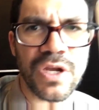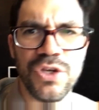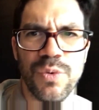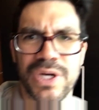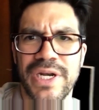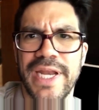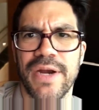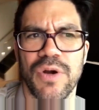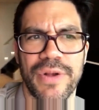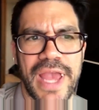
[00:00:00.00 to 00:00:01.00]
you want a
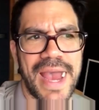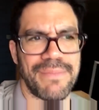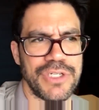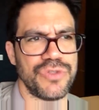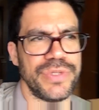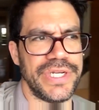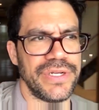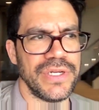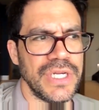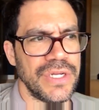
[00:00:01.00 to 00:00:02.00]
narrow gap between
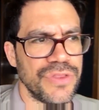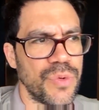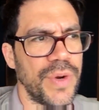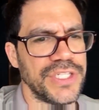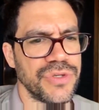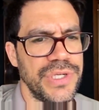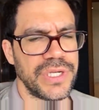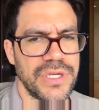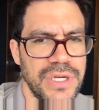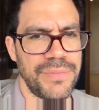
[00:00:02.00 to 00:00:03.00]
the rental
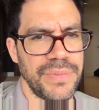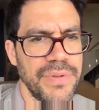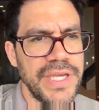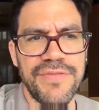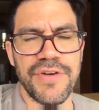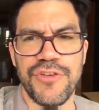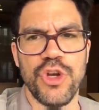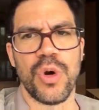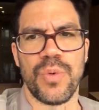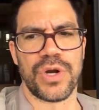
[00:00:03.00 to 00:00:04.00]
income, even if
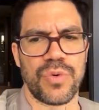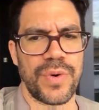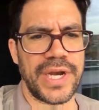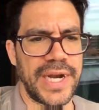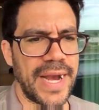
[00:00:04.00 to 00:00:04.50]
you don't want to rent it